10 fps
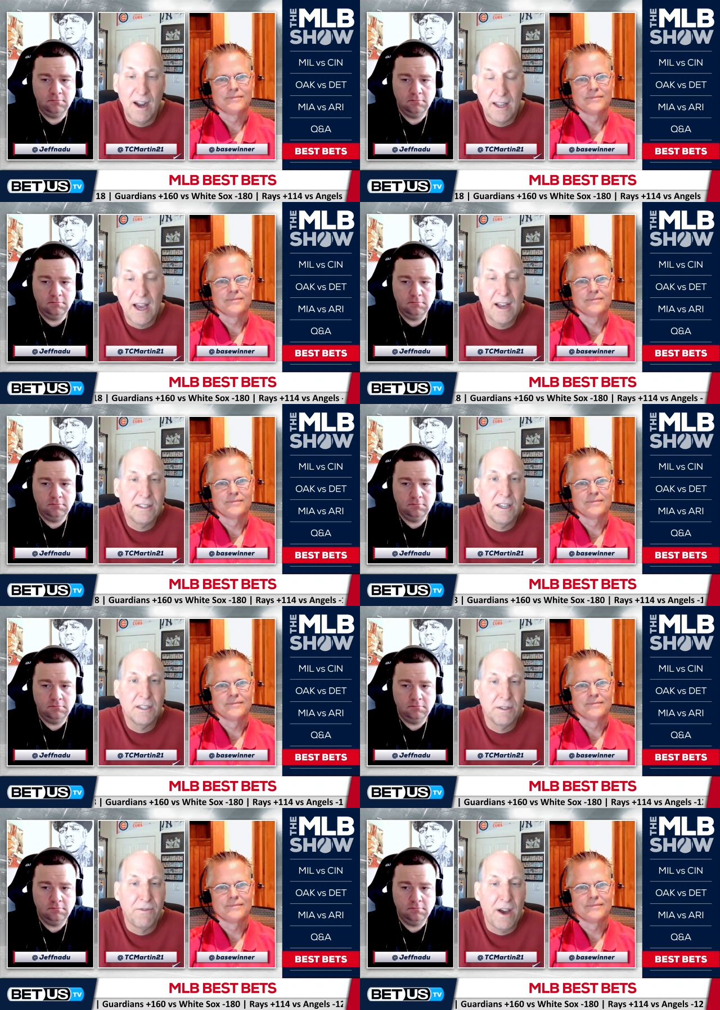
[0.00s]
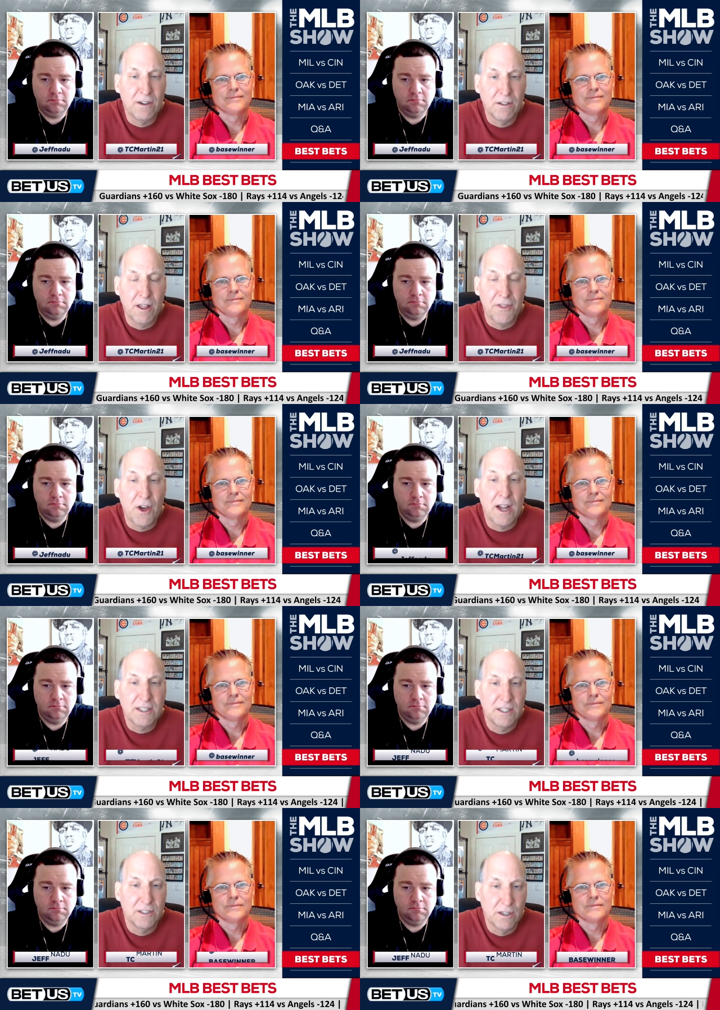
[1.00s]
Speaker 1: All right, guys, some final
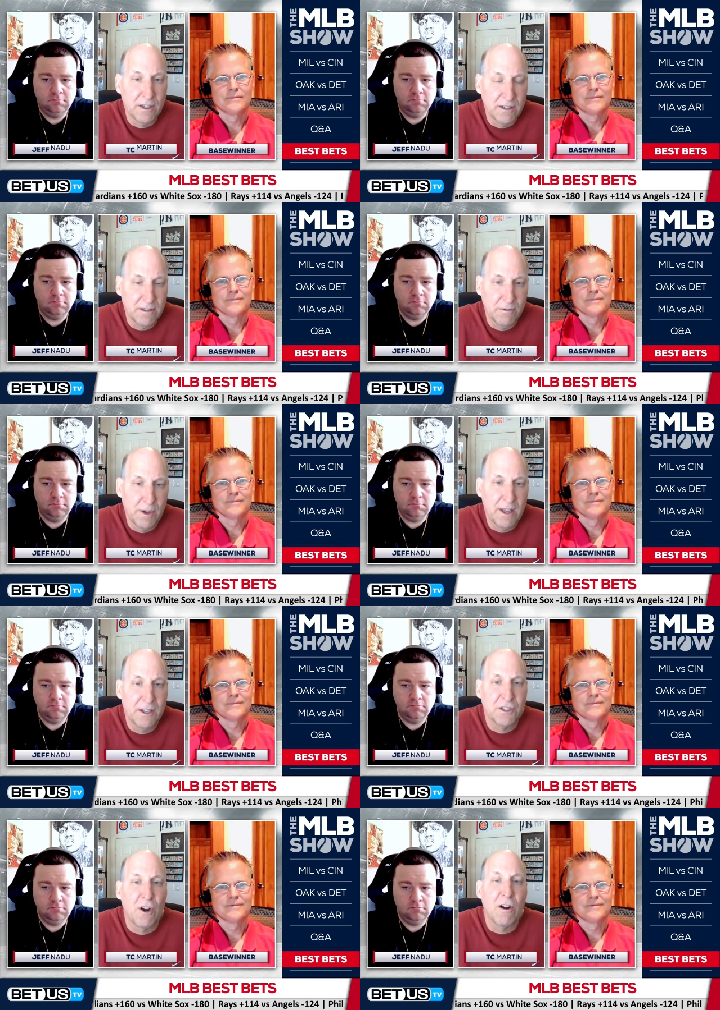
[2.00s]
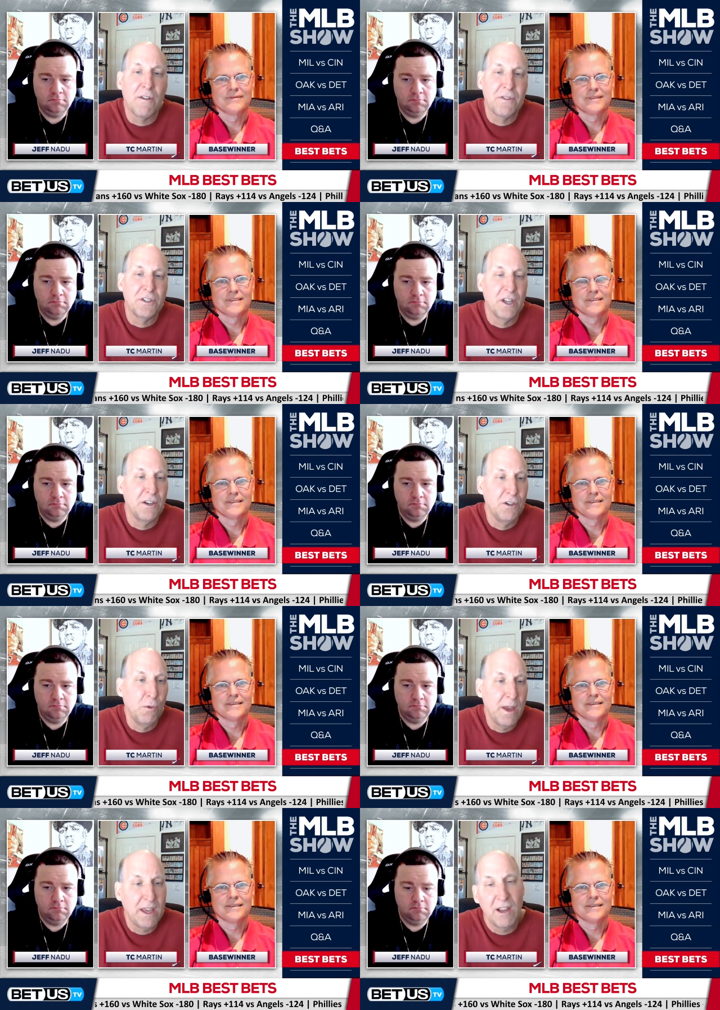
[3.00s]
thoughts as we start off this new
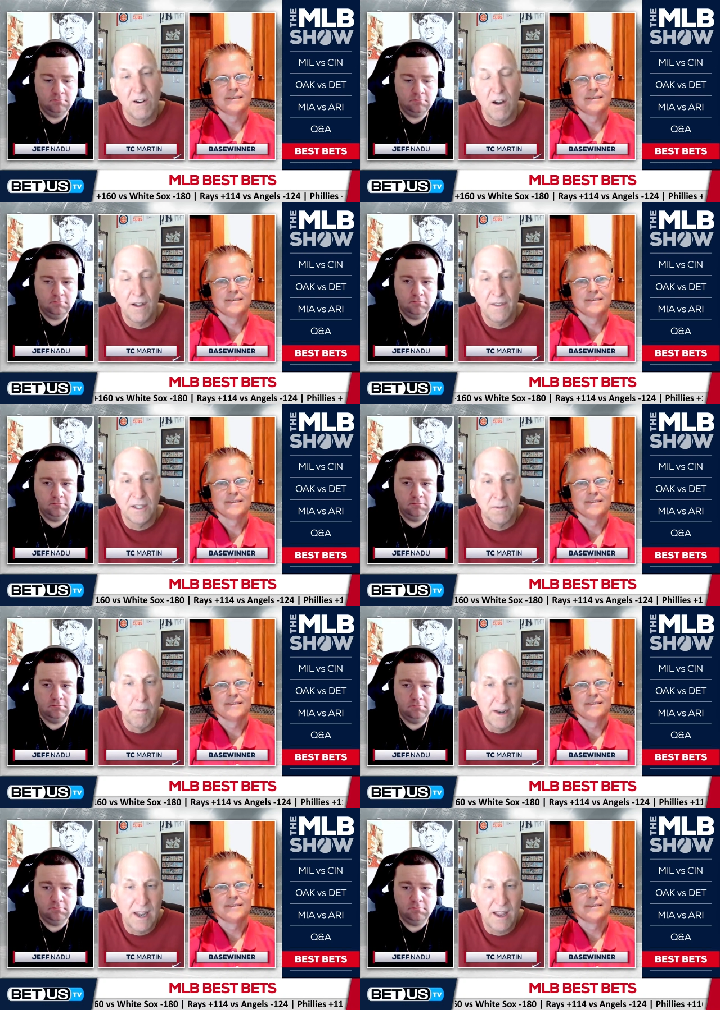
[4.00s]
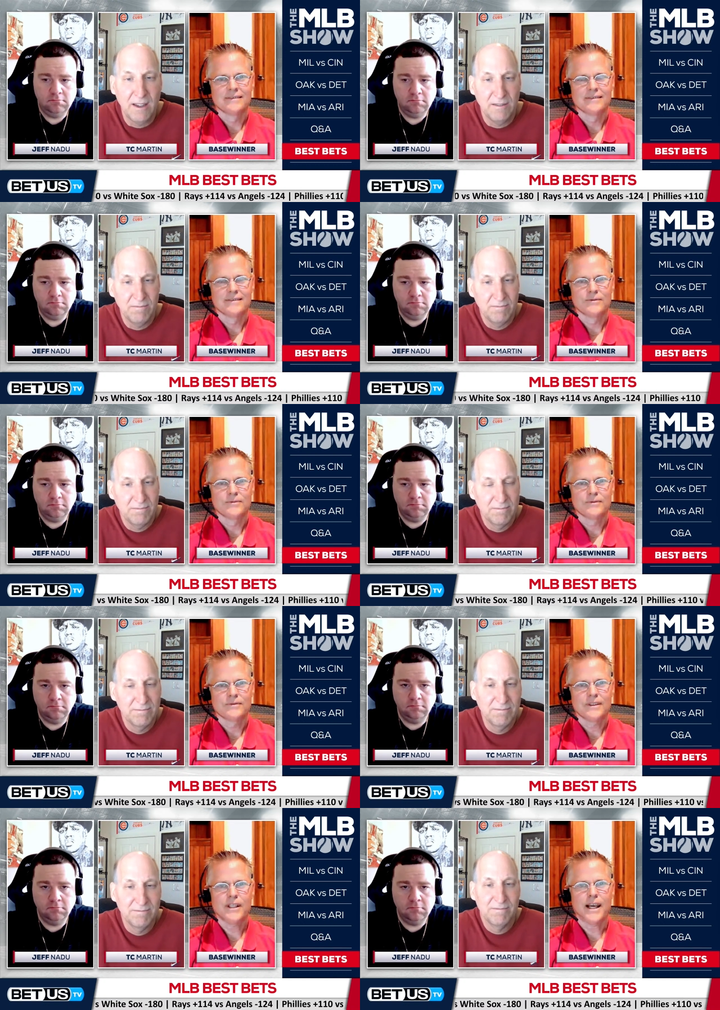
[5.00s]
week here on this Monday.
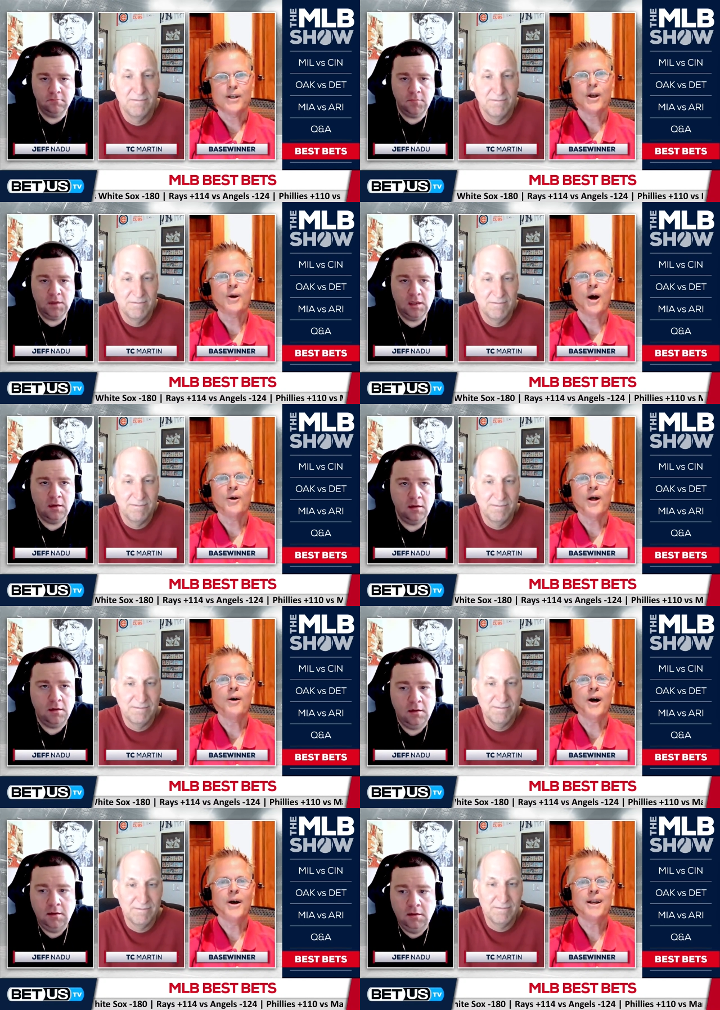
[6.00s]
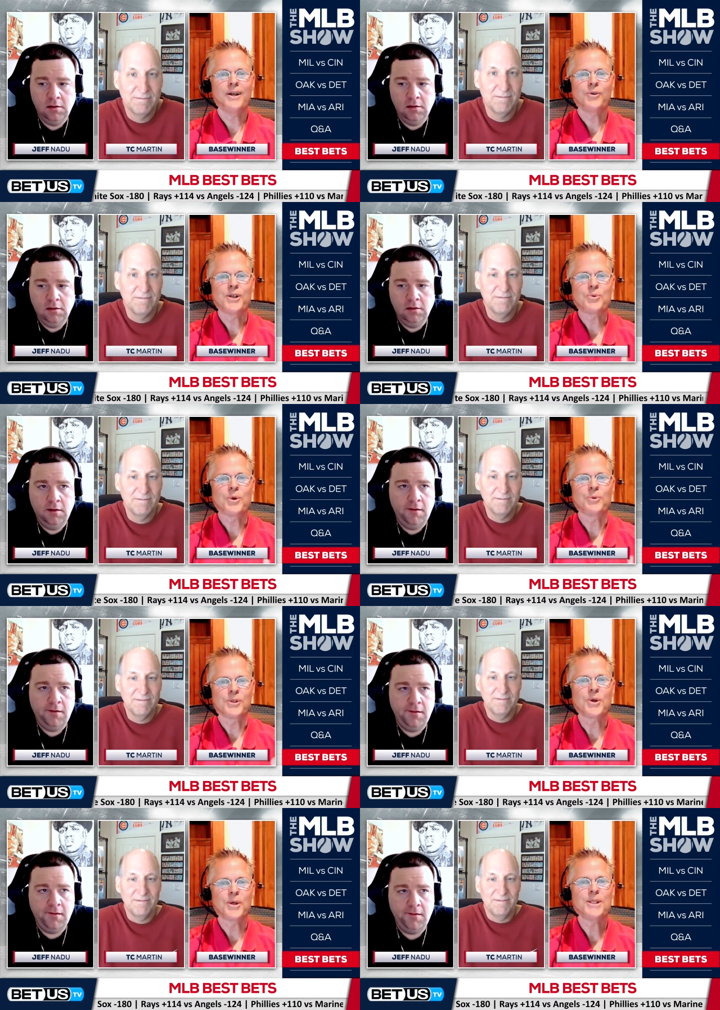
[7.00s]
Speaker 2: Yeah, I'll hit on Chris
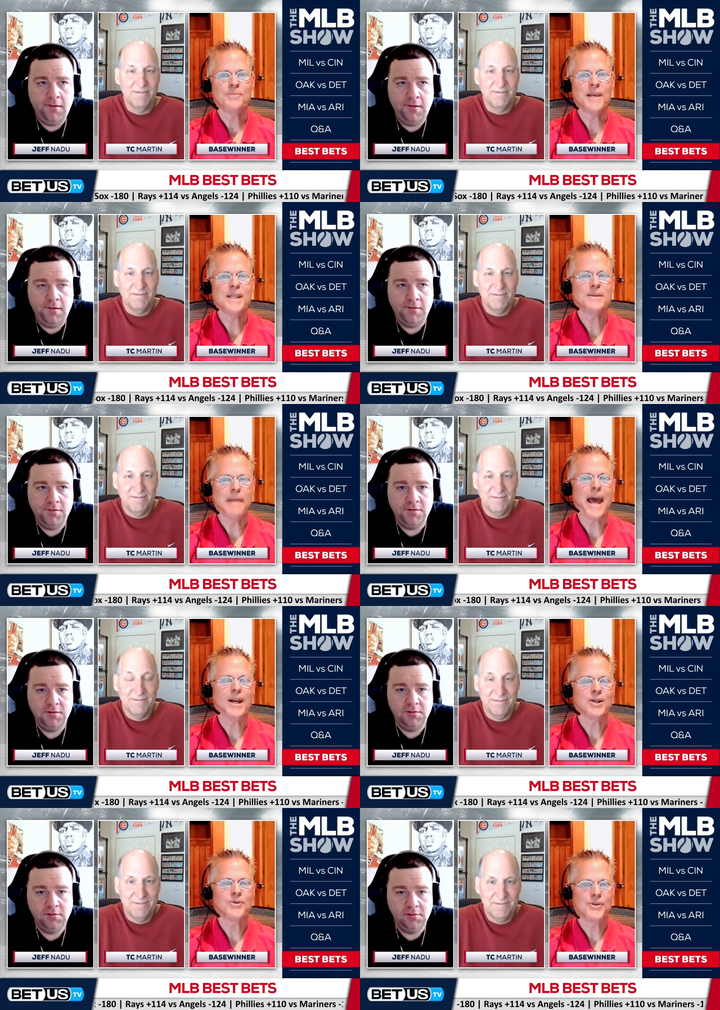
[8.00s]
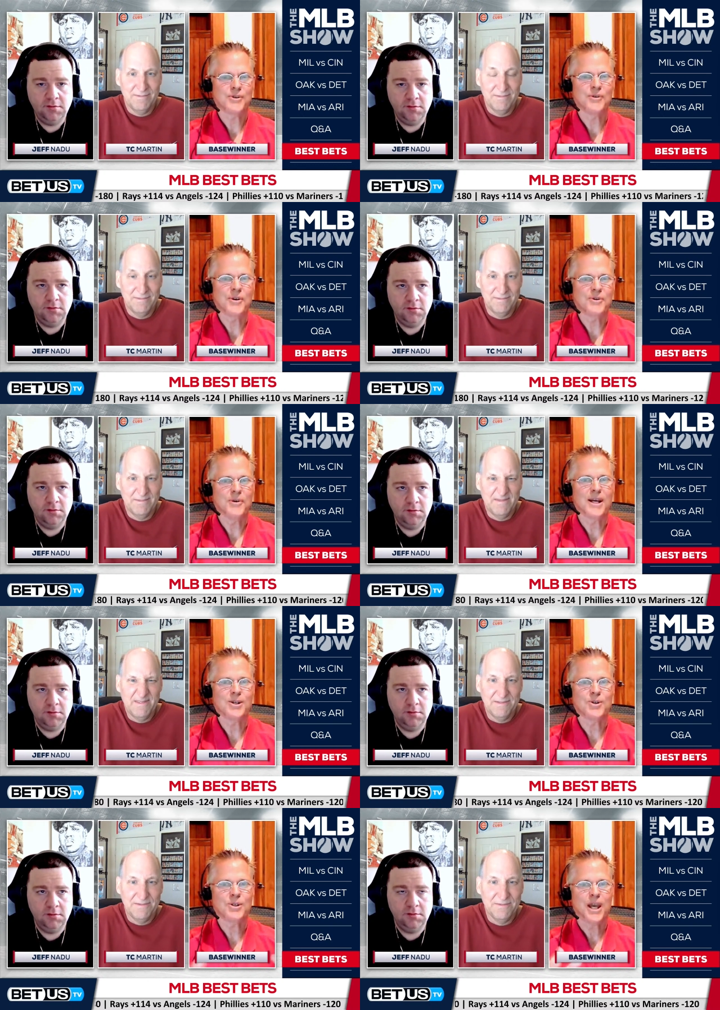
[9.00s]
Woodward. So he's the manager for the
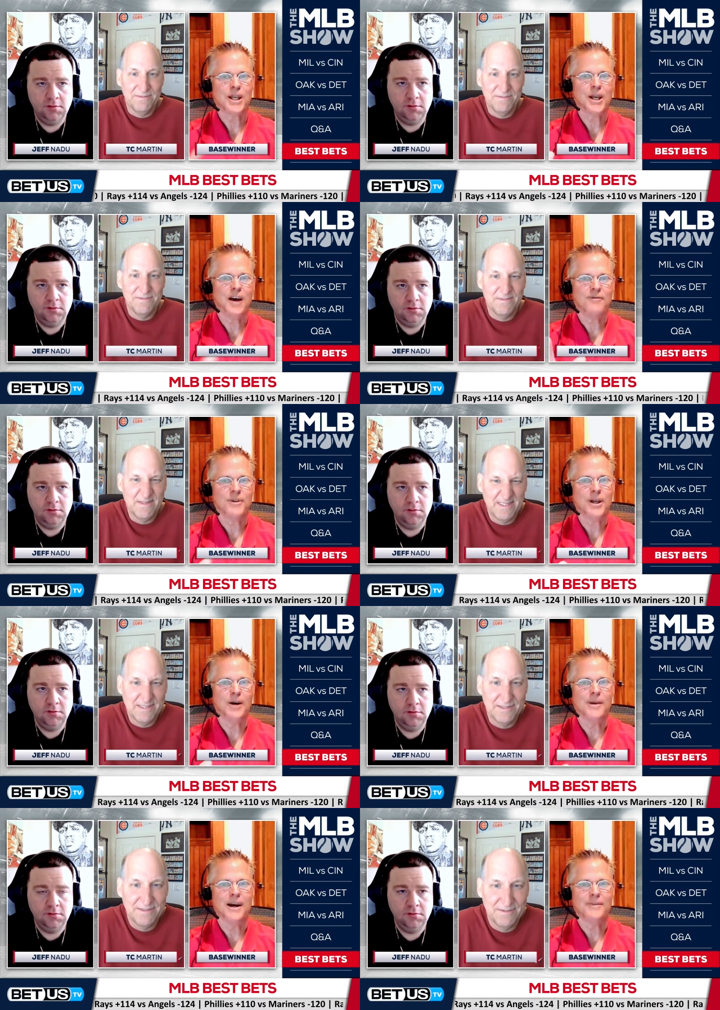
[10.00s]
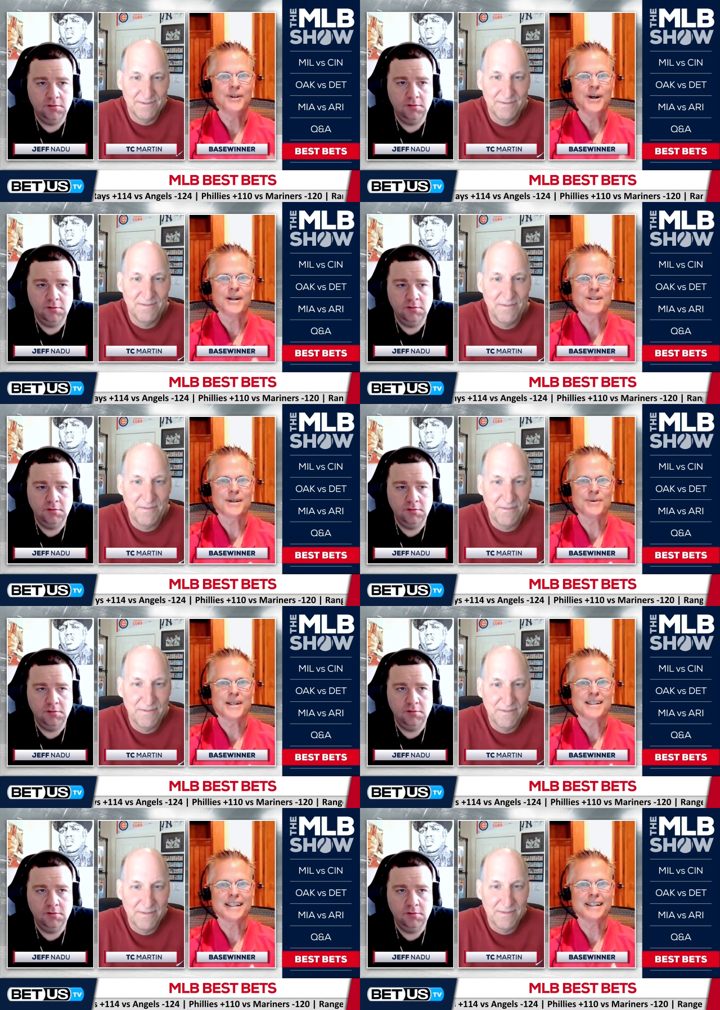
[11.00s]
Rangers. Kind of caught me off guard. I was like, wait a